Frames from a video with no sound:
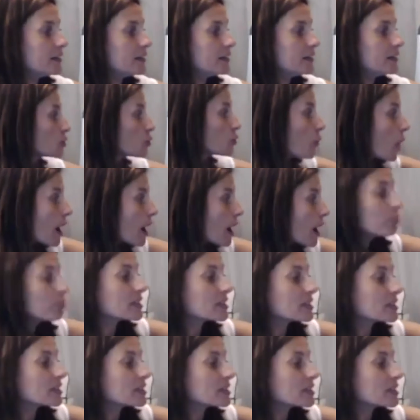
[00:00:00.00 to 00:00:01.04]
that is one
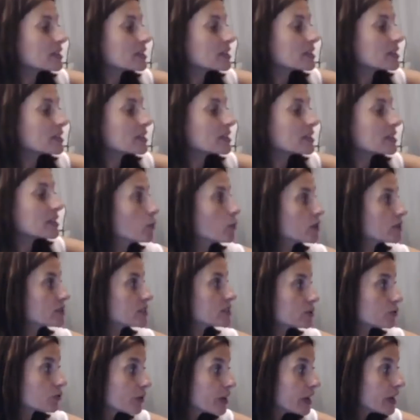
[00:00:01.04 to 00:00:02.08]
plus one
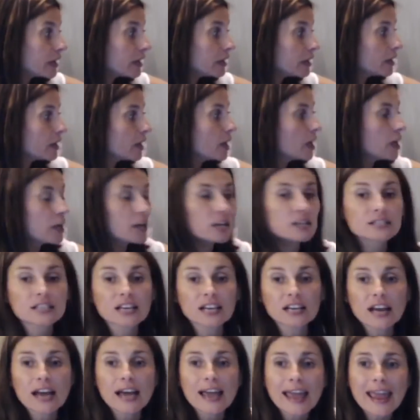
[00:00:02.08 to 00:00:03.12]
equals three is
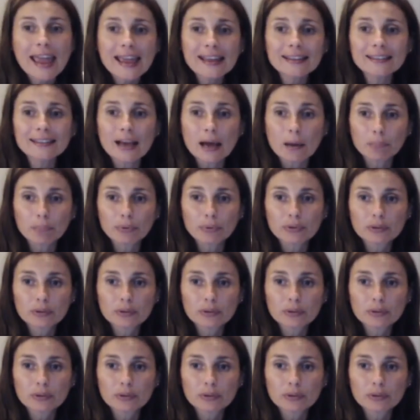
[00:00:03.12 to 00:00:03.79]
going to end up